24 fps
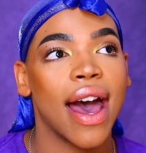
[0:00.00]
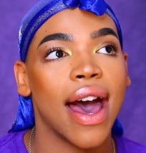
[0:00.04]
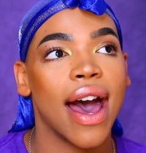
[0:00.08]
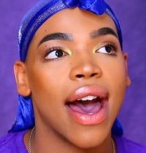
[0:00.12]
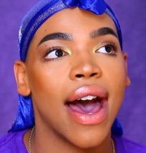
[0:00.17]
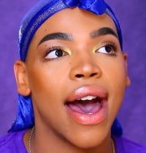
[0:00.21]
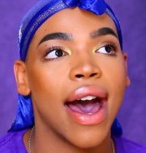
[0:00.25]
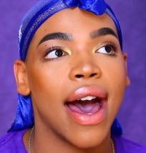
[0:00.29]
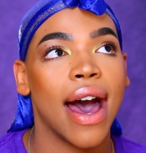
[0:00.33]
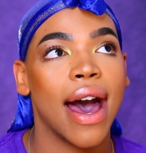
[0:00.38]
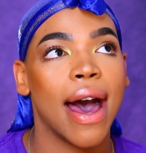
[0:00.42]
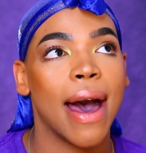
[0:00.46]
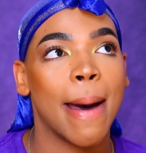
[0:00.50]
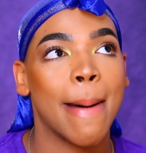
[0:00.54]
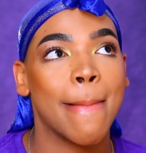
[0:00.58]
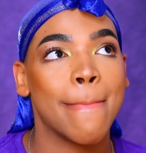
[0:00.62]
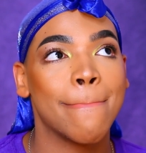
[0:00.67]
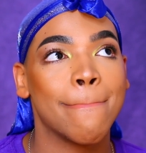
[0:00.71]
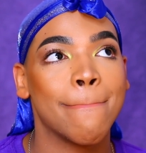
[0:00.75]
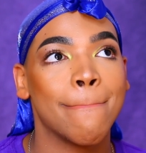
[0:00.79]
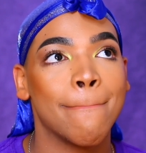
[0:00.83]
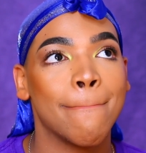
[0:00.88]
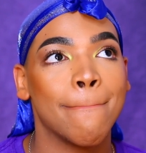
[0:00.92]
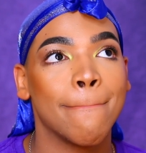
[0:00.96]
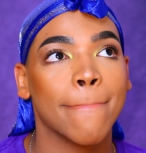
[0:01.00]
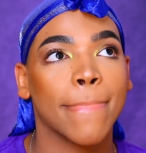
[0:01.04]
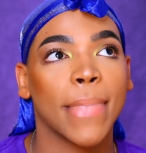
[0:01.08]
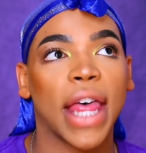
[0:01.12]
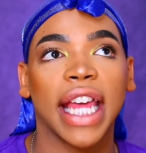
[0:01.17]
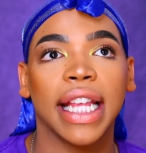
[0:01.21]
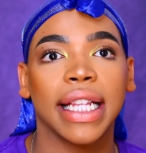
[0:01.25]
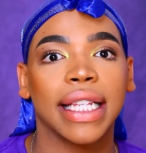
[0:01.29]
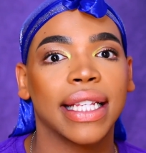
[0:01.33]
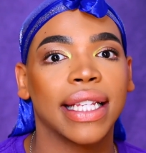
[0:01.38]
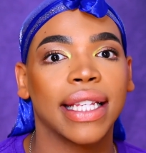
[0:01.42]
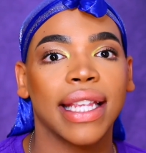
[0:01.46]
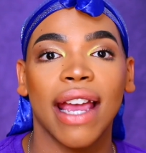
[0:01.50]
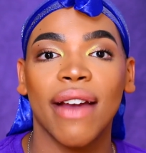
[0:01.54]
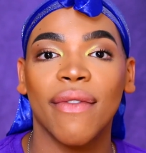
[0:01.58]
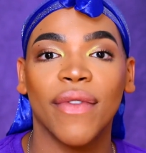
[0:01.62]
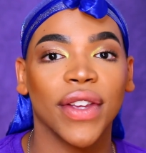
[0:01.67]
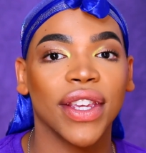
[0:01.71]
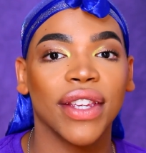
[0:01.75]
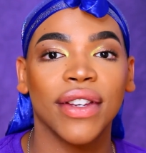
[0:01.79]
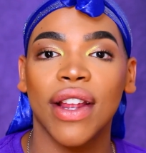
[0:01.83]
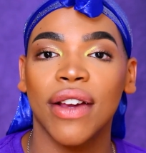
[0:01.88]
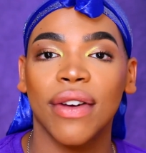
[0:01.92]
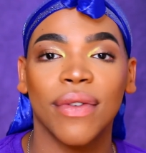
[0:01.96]

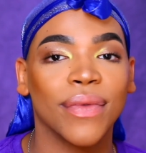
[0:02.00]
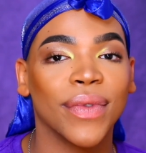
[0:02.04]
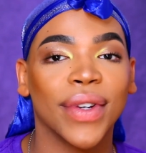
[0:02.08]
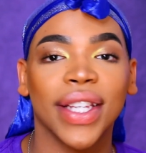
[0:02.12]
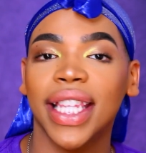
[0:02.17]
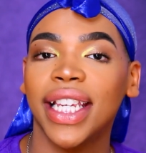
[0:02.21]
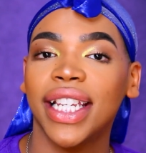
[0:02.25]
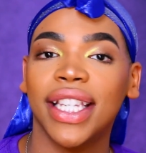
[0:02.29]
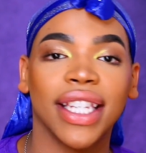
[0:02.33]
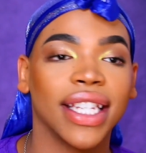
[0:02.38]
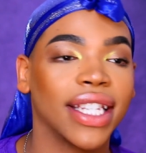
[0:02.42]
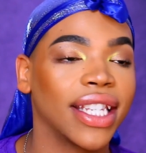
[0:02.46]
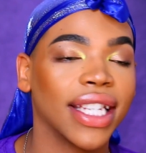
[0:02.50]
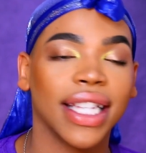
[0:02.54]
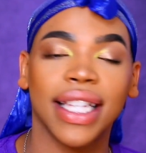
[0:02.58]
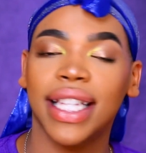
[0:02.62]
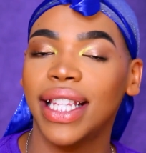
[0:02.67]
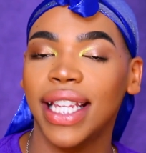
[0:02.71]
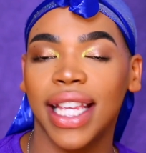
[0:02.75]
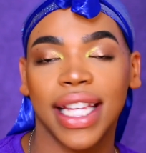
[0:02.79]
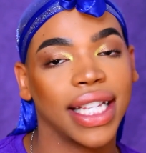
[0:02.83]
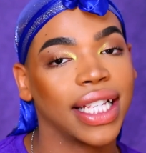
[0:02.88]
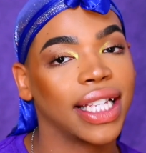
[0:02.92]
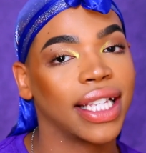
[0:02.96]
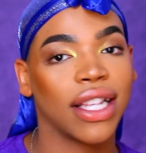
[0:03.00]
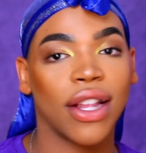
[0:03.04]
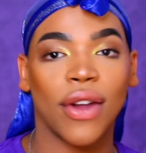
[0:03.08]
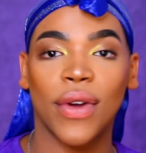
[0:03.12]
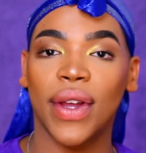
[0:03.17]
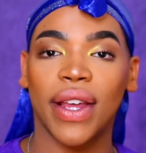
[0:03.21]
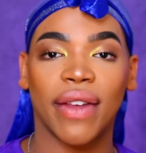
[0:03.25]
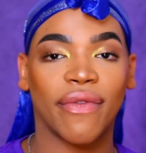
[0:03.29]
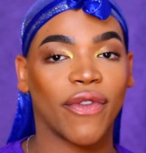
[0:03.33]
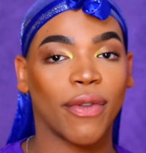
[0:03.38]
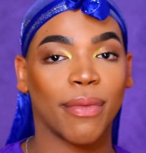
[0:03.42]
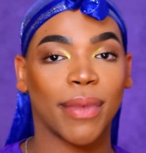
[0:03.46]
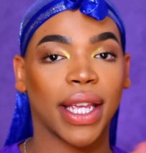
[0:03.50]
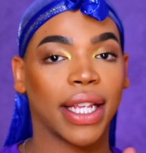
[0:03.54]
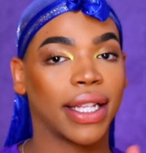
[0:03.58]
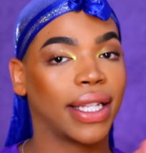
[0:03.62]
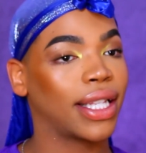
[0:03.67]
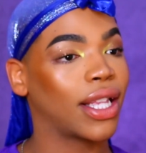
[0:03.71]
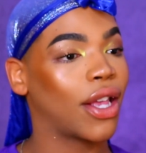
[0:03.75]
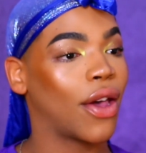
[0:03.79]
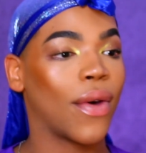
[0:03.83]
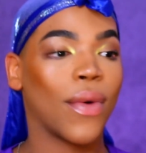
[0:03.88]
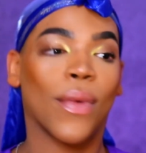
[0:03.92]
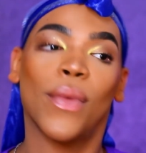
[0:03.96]
You know, religion just is no good for me.
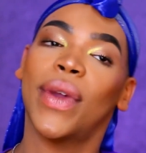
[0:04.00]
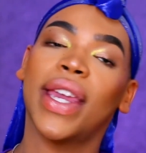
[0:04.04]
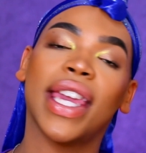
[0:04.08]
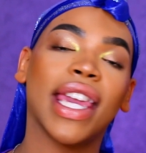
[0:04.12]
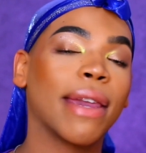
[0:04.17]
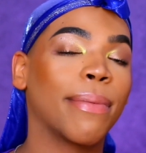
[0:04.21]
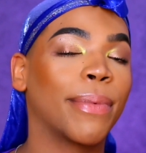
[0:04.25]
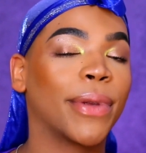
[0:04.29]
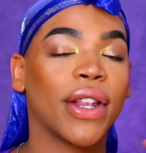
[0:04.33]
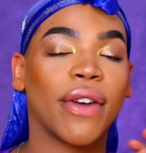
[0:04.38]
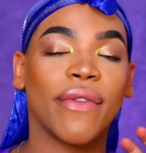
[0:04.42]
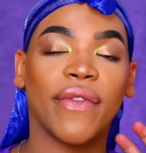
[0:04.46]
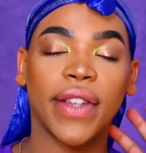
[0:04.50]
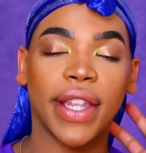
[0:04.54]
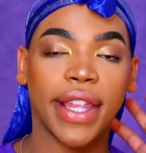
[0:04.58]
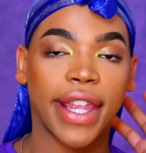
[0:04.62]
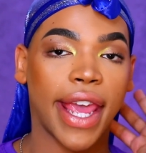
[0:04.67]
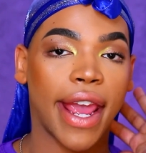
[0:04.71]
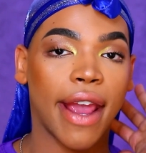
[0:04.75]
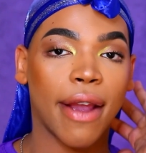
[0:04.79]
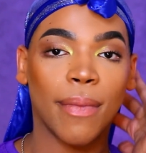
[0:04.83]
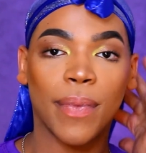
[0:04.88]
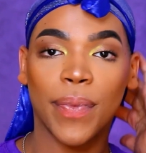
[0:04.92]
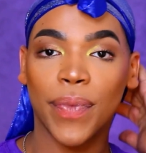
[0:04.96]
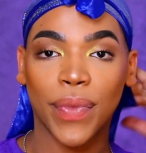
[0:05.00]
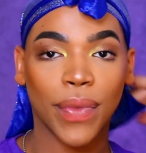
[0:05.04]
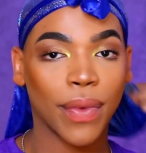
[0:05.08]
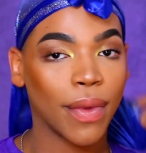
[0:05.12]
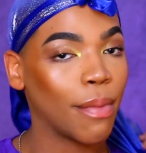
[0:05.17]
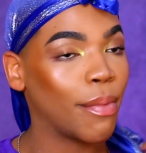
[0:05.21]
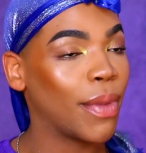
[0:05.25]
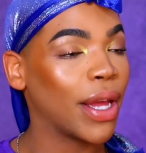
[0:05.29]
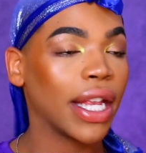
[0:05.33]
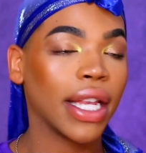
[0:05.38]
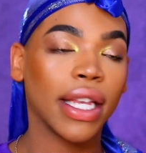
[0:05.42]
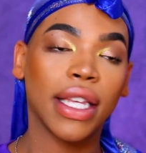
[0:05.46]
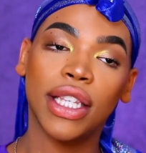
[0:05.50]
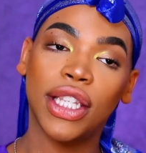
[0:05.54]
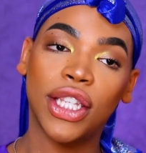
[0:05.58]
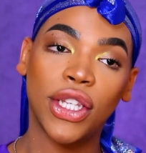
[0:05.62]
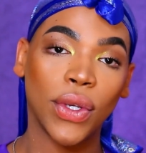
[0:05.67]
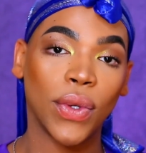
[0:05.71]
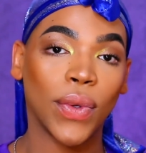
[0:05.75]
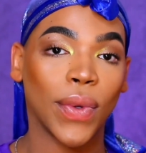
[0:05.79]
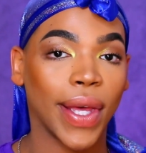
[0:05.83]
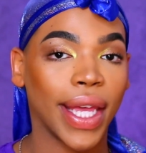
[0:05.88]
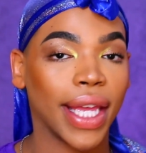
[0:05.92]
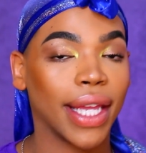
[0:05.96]
So we keep it over there, but
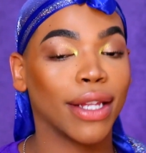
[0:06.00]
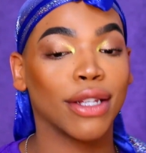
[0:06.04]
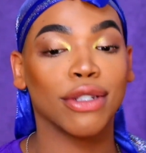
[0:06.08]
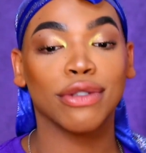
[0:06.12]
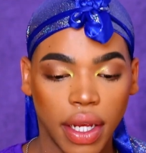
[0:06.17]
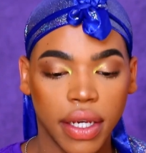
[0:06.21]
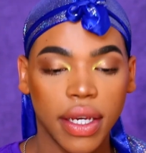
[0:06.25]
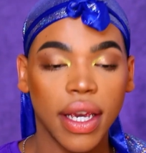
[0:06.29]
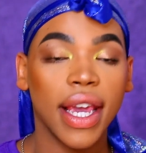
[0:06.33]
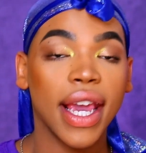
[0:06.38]
do it.